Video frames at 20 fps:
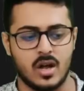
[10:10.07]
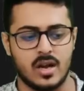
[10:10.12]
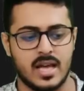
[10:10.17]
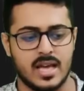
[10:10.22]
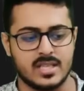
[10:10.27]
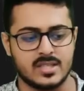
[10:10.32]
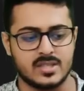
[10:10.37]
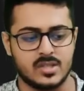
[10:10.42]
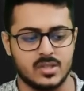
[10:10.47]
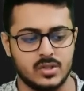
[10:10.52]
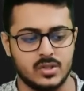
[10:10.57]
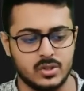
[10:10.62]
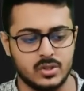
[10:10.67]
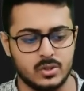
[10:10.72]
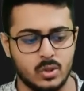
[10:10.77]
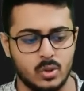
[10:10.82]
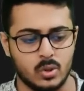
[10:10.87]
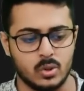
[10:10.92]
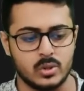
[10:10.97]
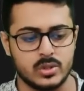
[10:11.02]
as
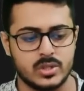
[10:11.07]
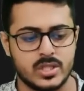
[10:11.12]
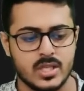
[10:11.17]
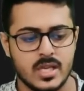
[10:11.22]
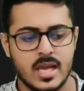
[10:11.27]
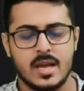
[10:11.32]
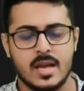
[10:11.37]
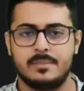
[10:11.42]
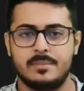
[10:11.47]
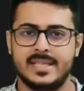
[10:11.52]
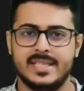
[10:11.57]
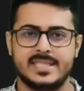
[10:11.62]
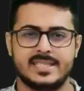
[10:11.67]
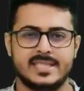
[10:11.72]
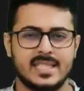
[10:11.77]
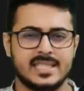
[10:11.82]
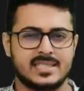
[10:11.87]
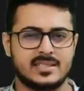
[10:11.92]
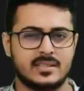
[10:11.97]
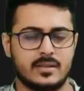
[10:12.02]
notes, please just